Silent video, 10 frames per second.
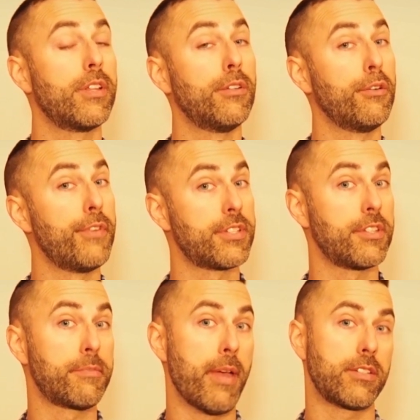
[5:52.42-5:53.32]
a low vision
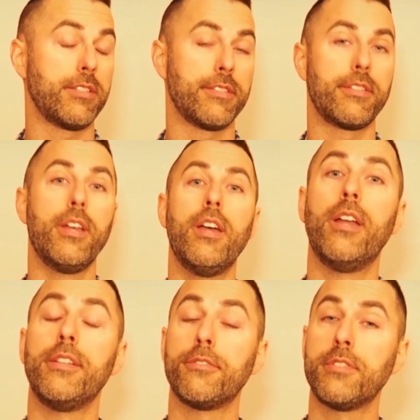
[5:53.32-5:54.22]
specialist.
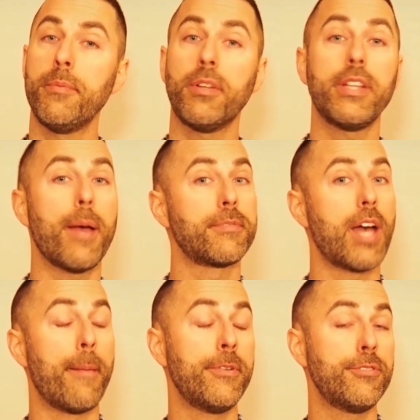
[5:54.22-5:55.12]
These are typically
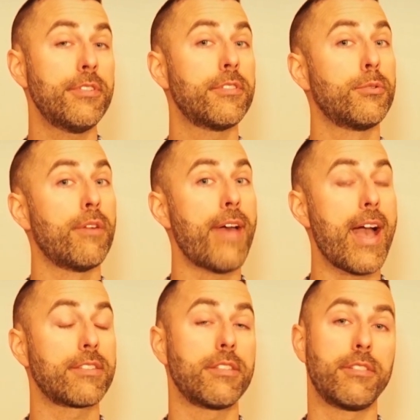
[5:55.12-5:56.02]
optometrists who have
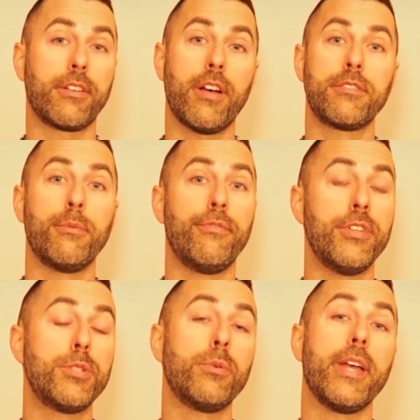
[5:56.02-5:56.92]
access to custom
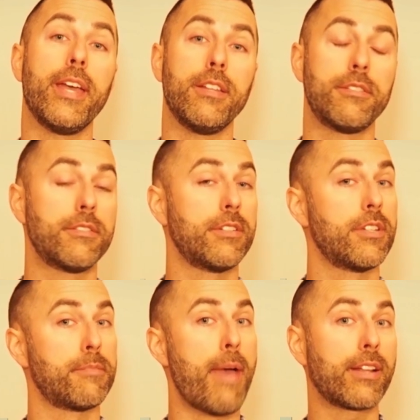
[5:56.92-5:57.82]
visual aids such
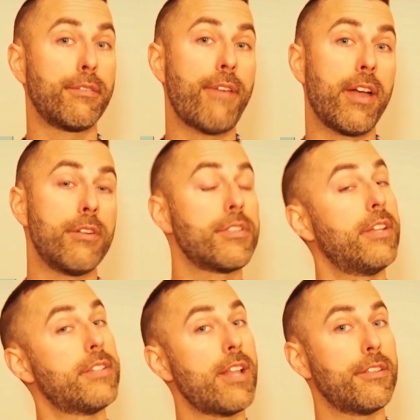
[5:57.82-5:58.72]
as magnifiers
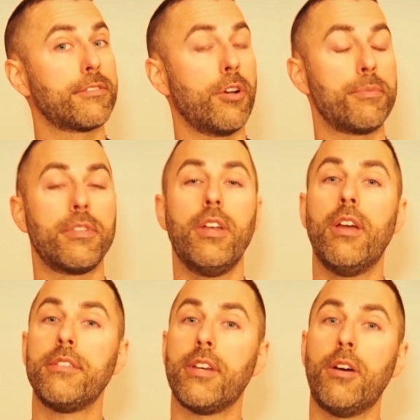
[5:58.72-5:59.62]
and telescopes
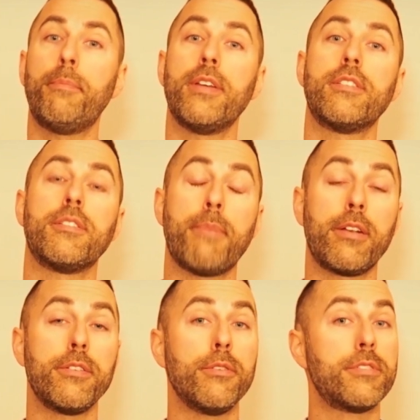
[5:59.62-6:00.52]
to help patients
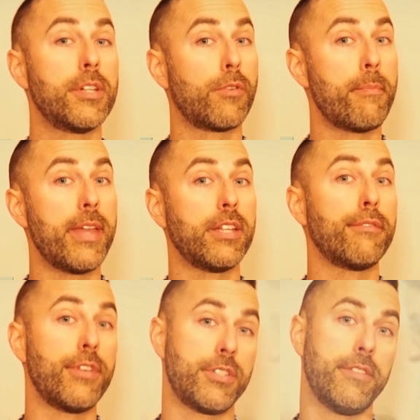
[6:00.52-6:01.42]
better use their remaining
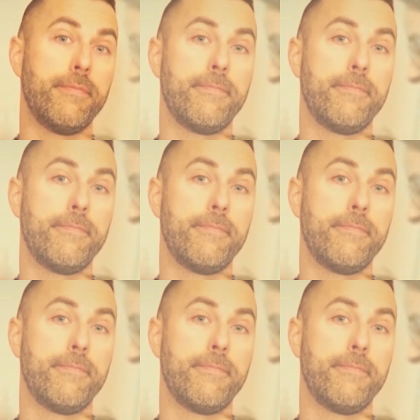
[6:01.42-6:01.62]
vision.